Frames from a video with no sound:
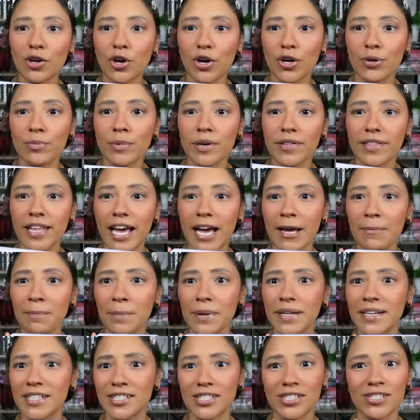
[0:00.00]
comb on that,
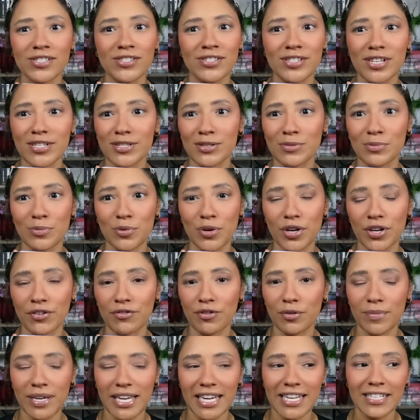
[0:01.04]
but it just doesn't work
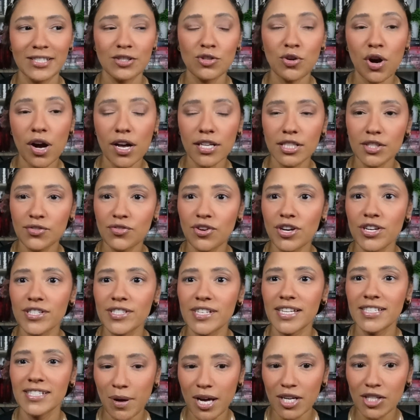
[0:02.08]
for me. It transfers,
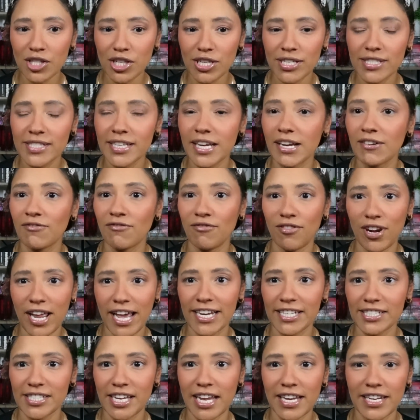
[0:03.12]
it smudges, it
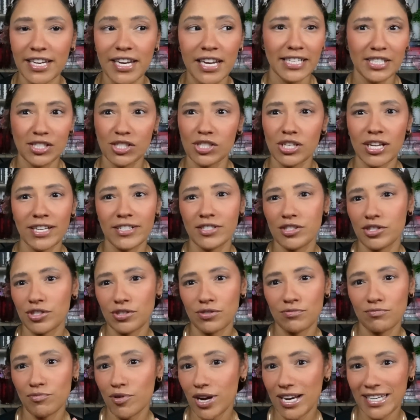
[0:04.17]
flakes, and it's
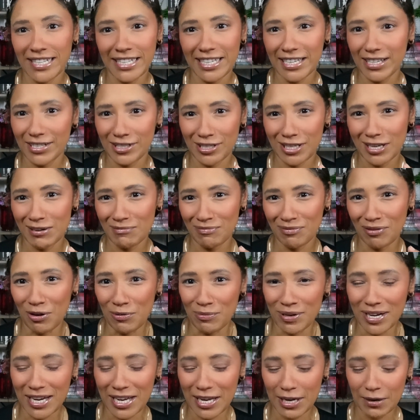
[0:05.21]
really a cheap
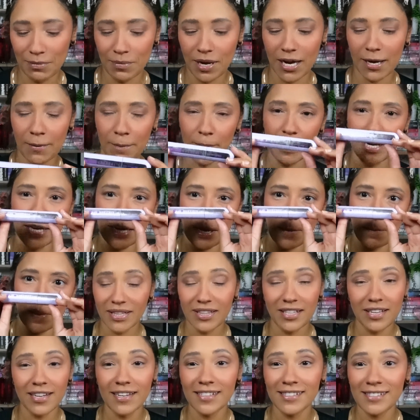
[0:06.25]
formula in my opinion.
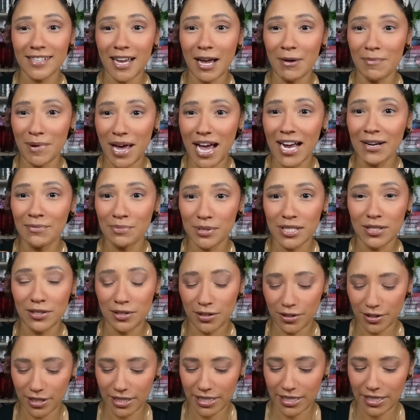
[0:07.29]
But this I'm
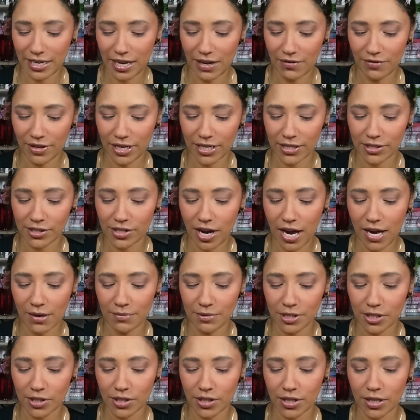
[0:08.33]
absolutely loving. So I'm
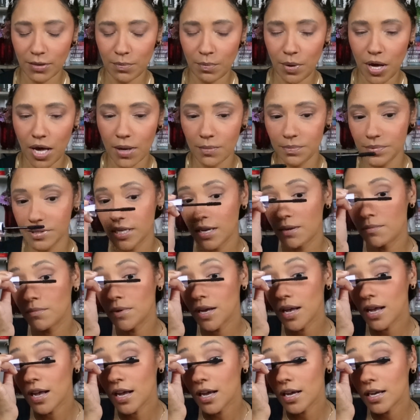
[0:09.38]
just gonna pop some
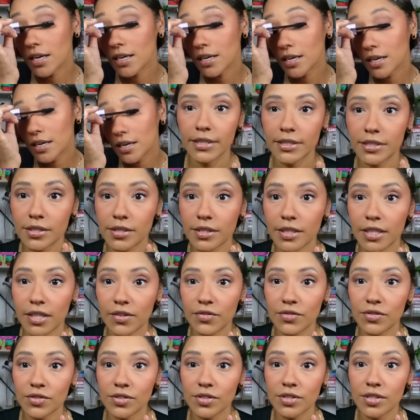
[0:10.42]
on. It just
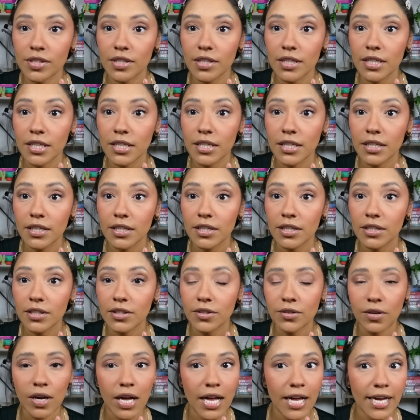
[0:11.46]
gives
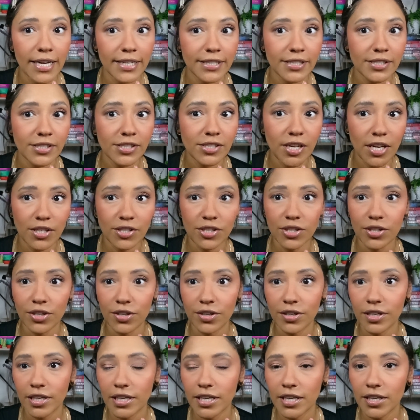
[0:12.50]
your eye such a
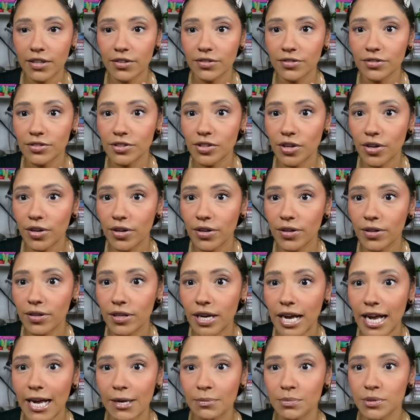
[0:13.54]
good lift, so
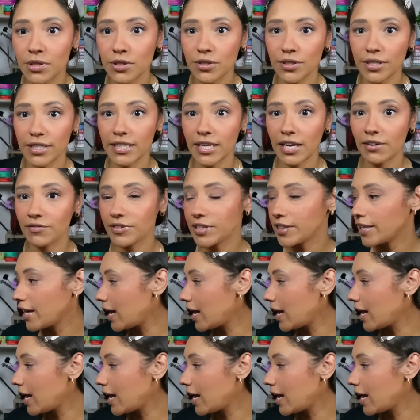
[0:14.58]
absolutely loving